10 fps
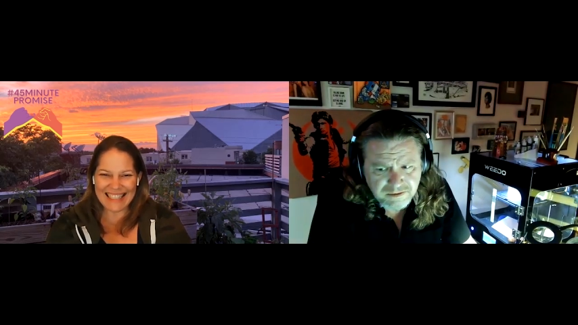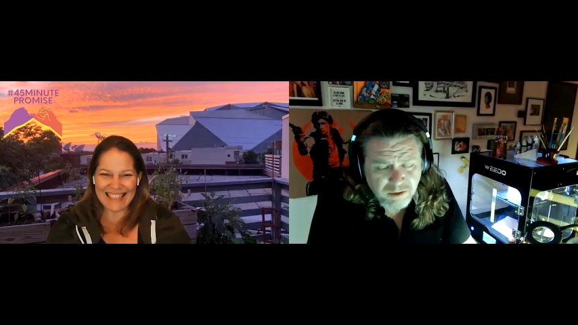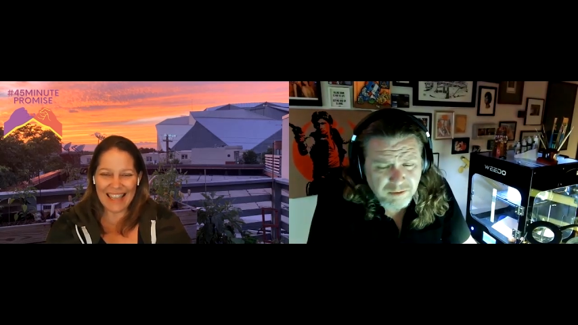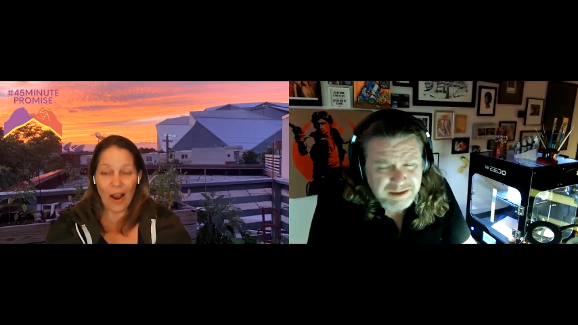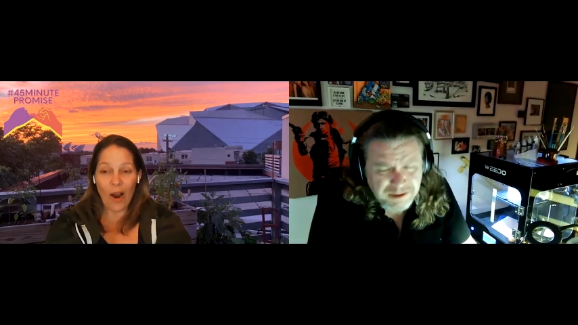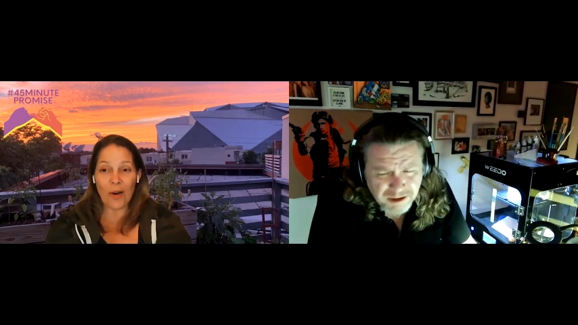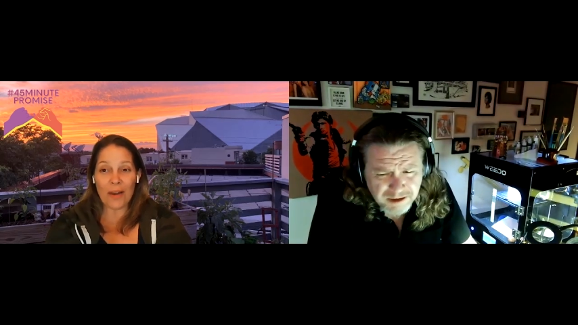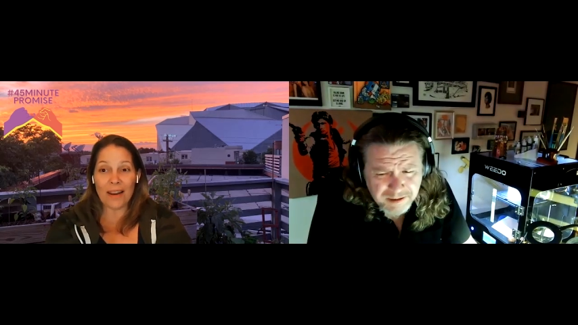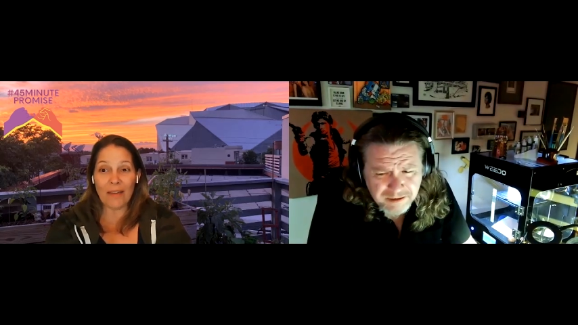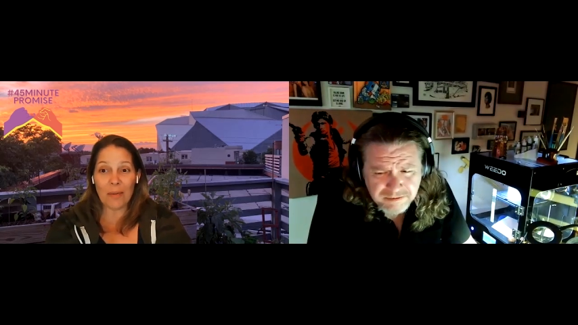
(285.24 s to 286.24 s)
Speaker 1: What are talking
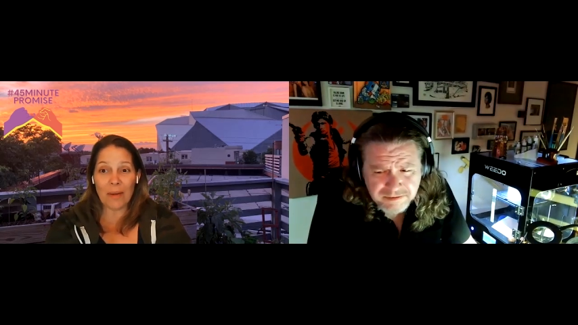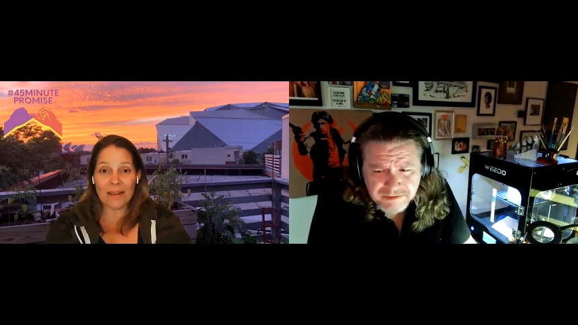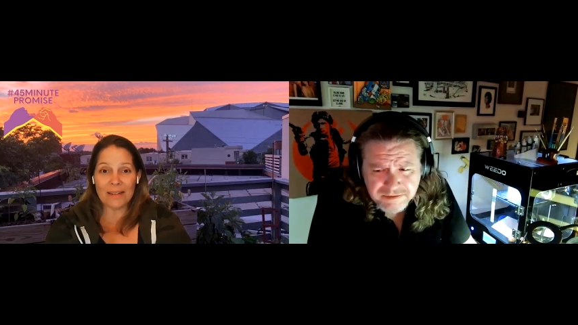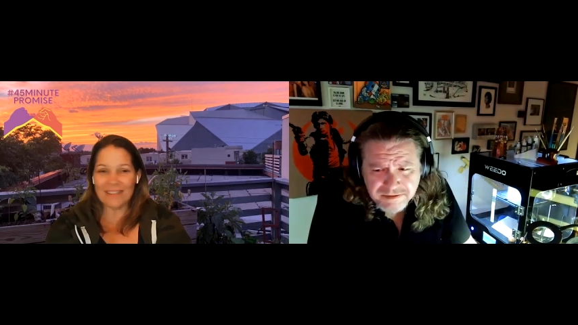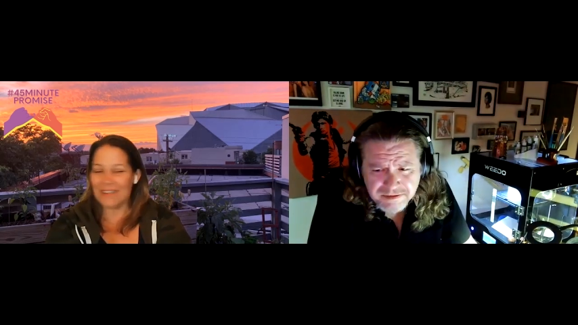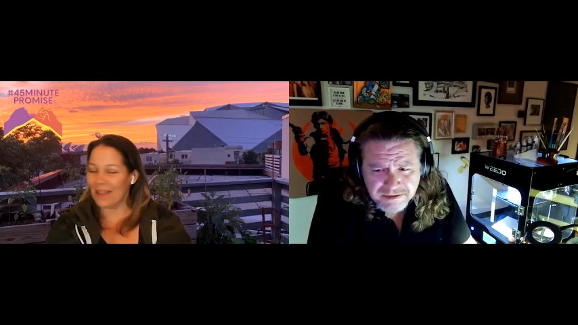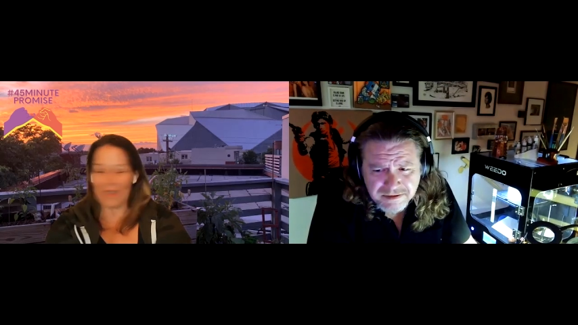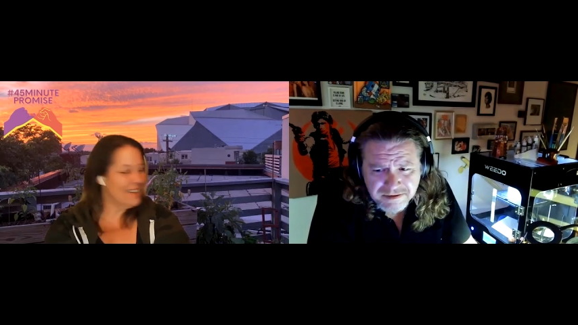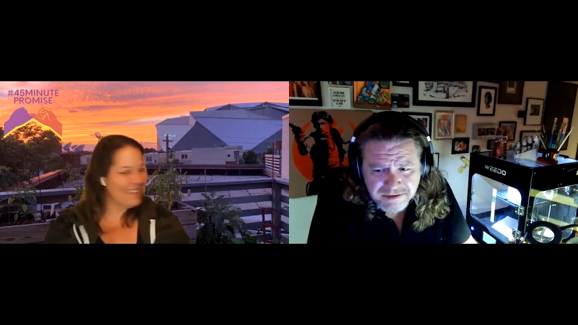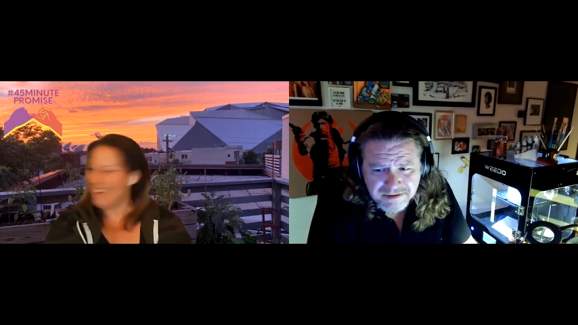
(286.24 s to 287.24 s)
okay, about? never mind.
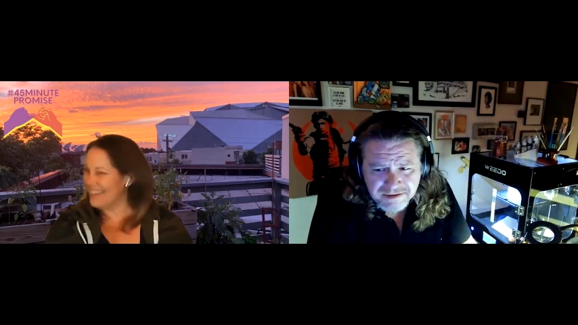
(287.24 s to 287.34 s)
Nothing.